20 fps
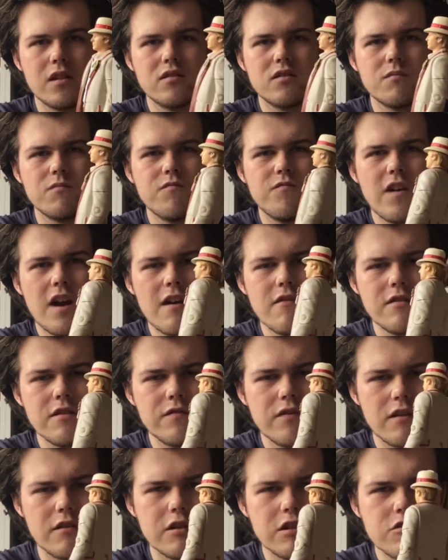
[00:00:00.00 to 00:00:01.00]
some very,
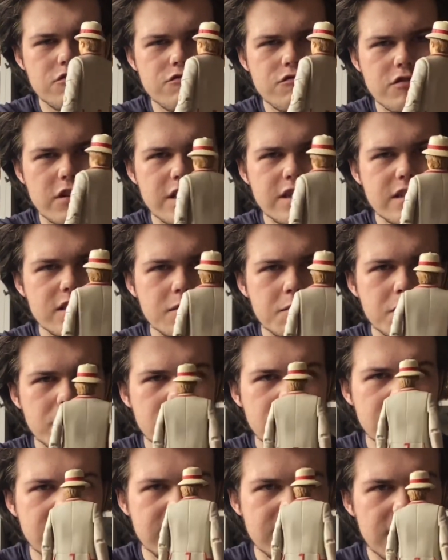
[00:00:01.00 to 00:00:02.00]
very crisp
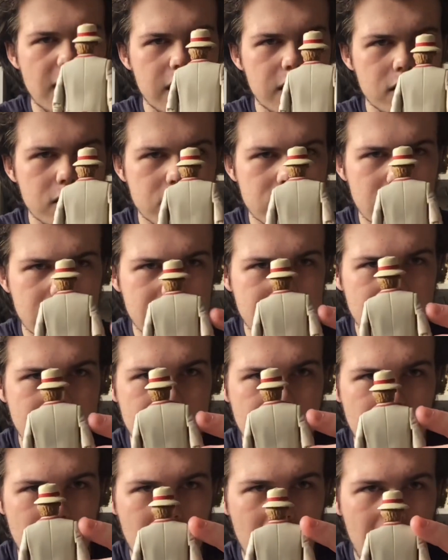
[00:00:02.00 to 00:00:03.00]
details like in
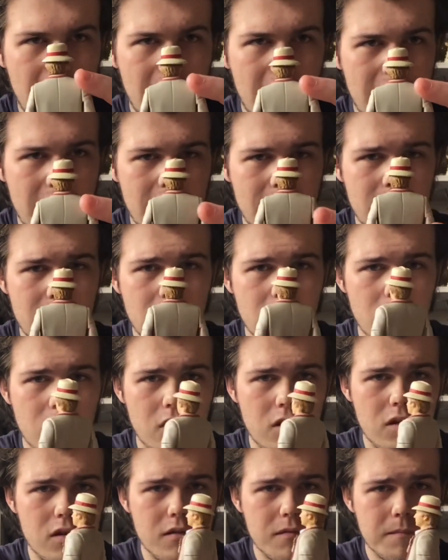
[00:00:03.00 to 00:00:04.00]
the hair
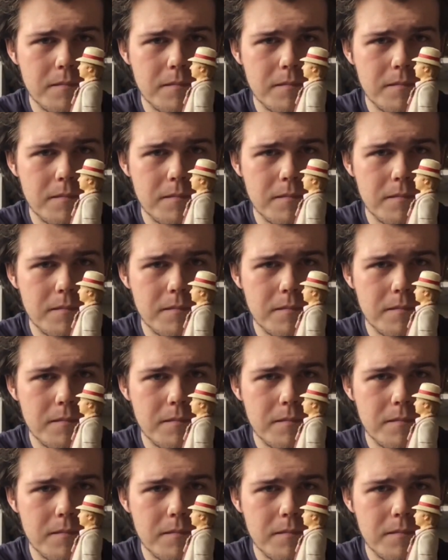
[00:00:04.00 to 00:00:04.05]
or